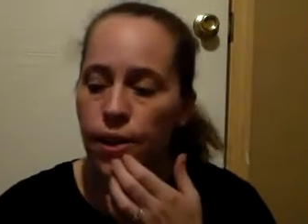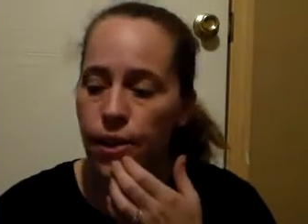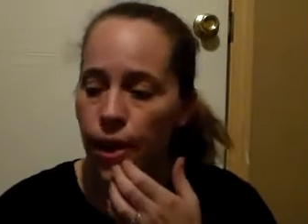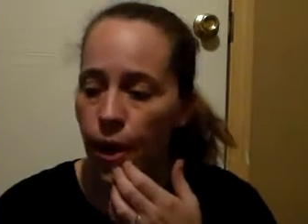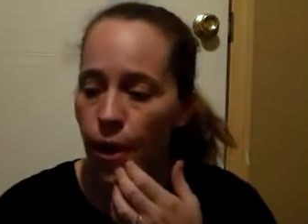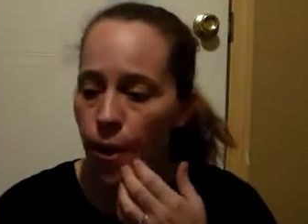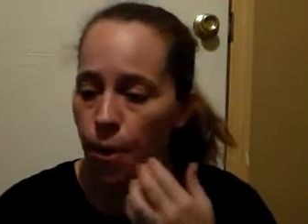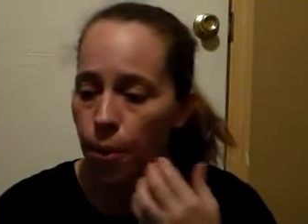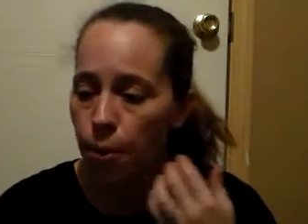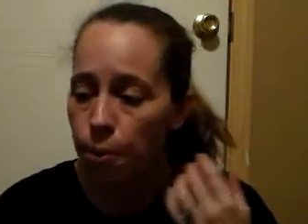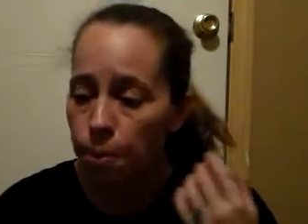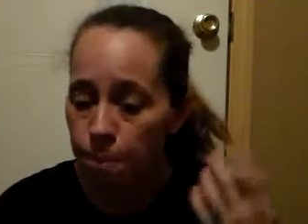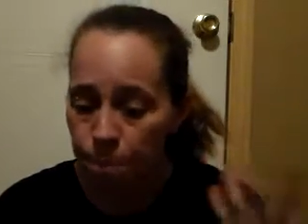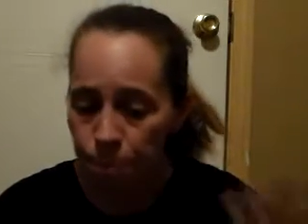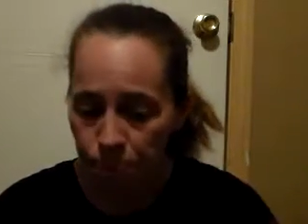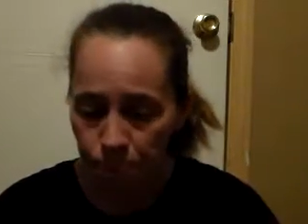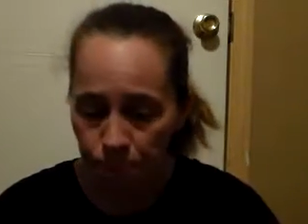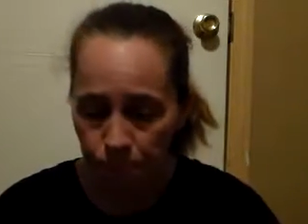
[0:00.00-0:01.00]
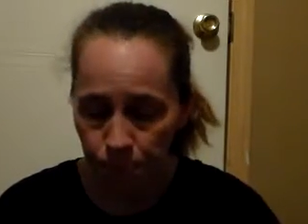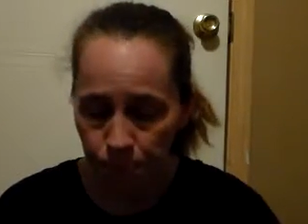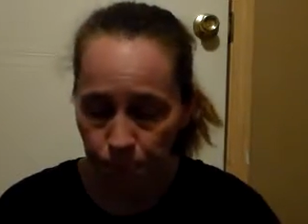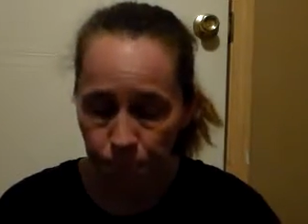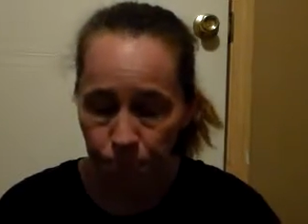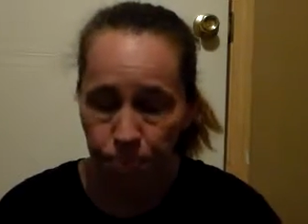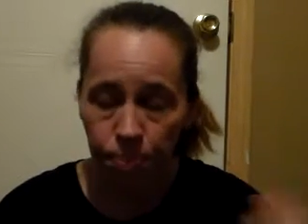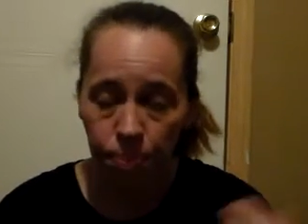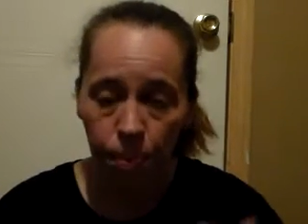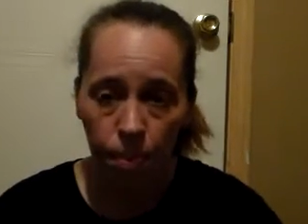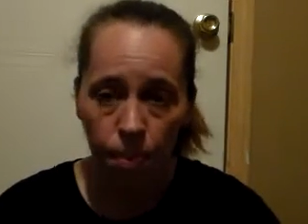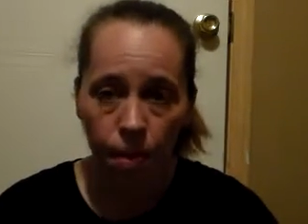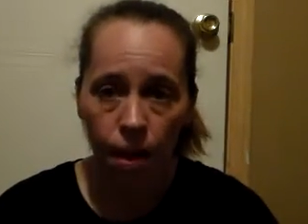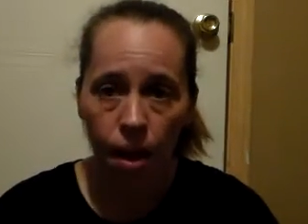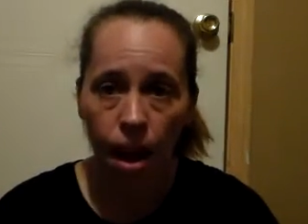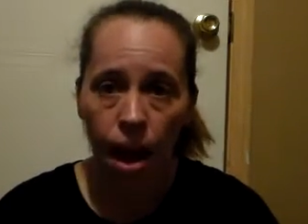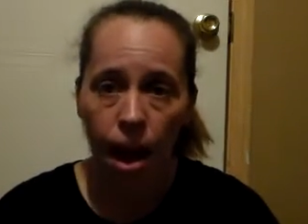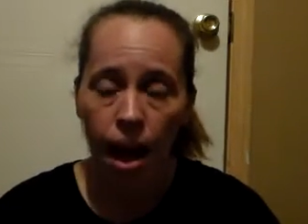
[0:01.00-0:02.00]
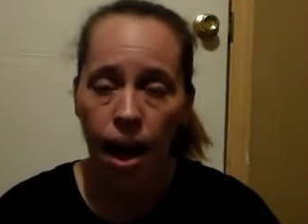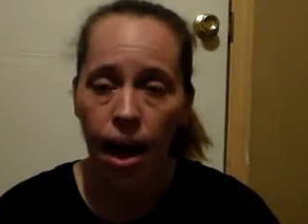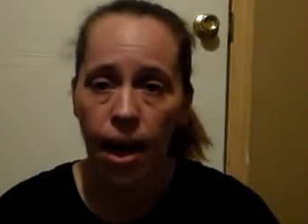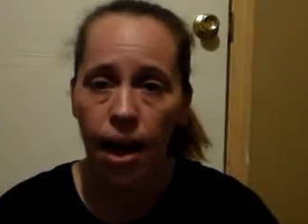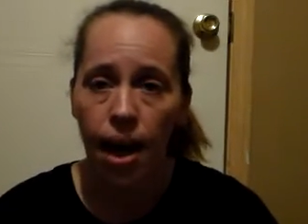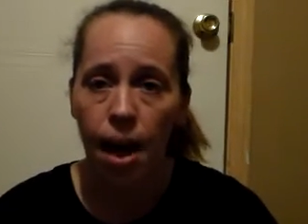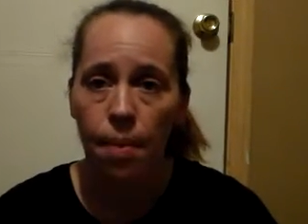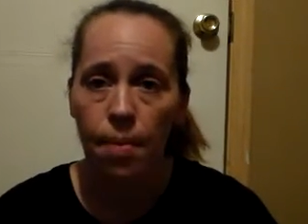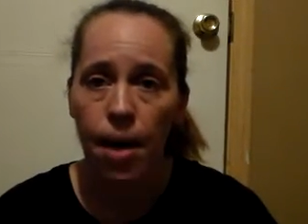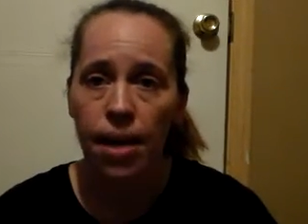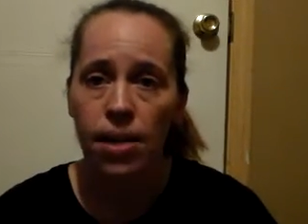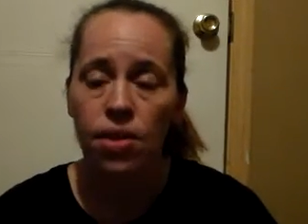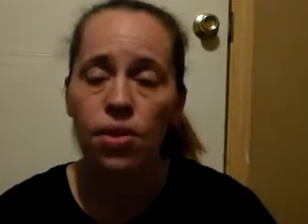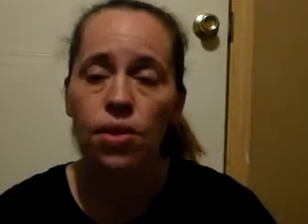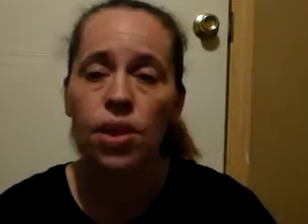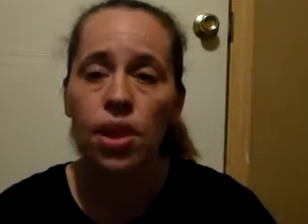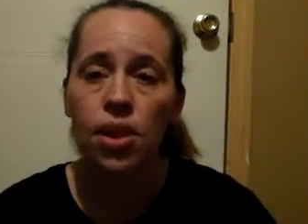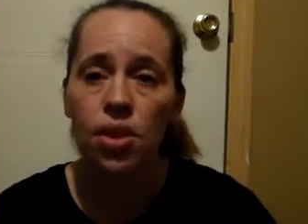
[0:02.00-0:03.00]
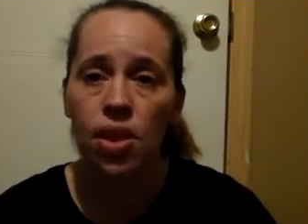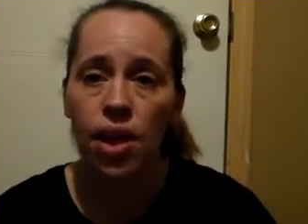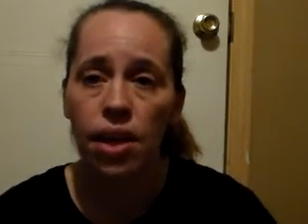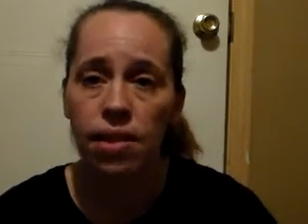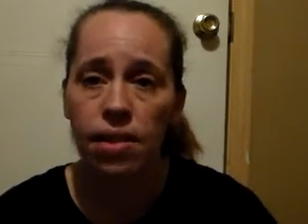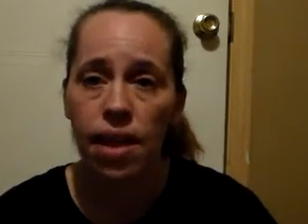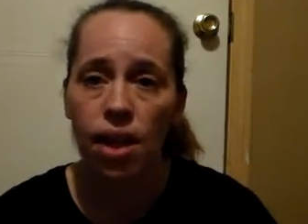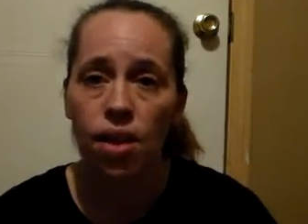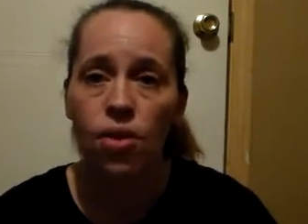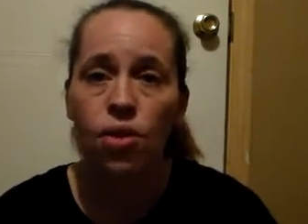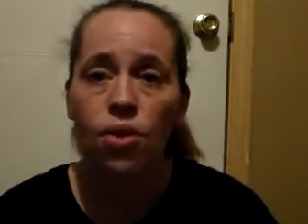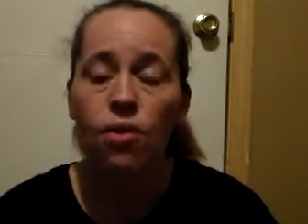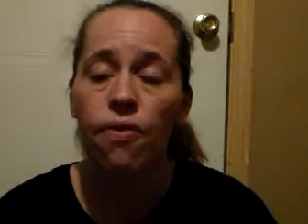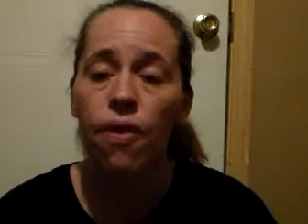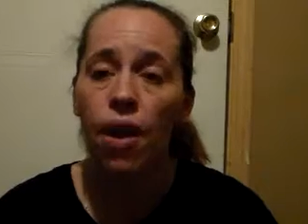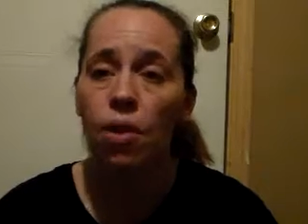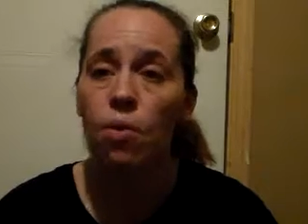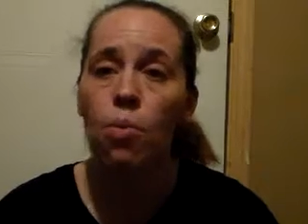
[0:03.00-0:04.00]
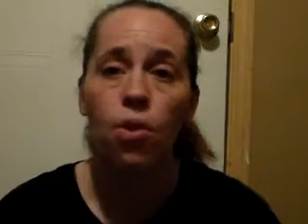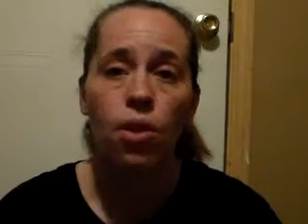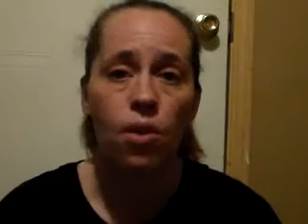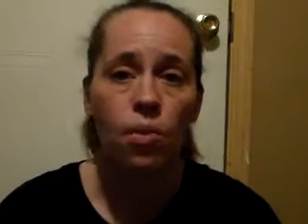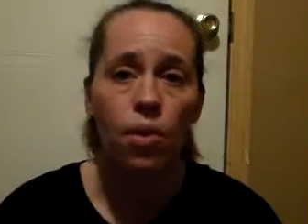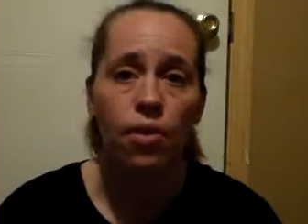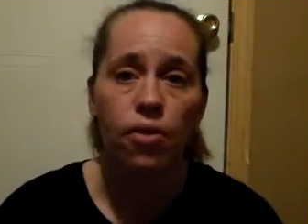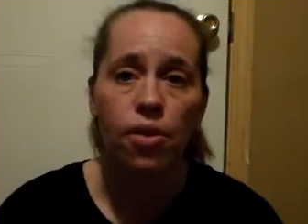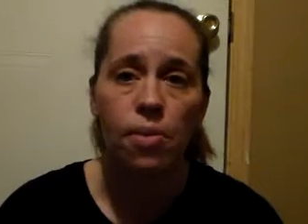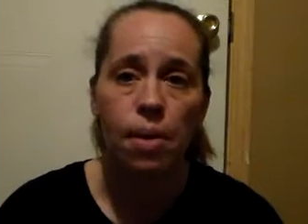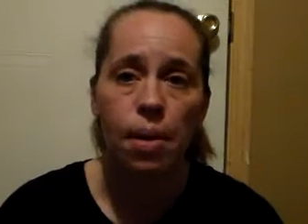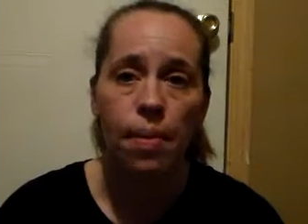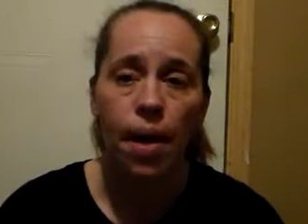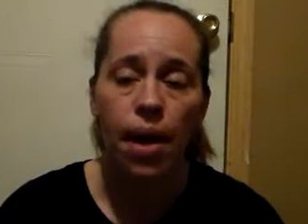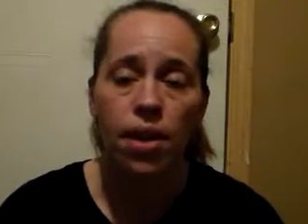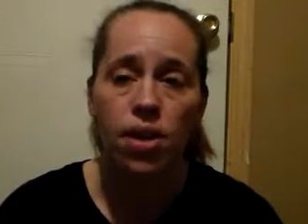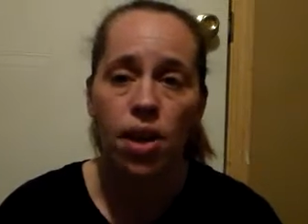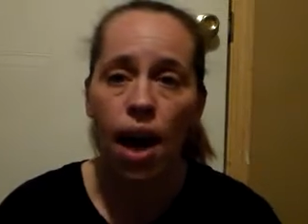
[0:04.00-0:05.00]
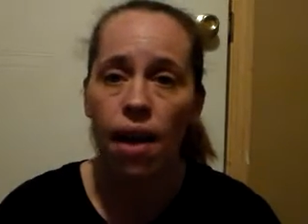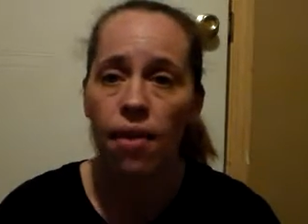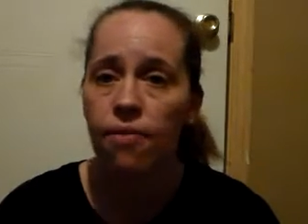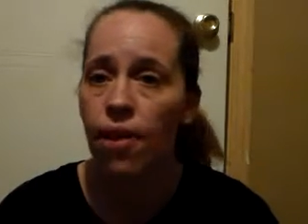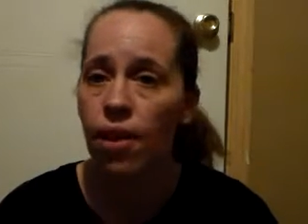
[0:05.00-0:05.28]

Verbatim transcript: So, and um, I do suggest that you do follow more than one freebie page.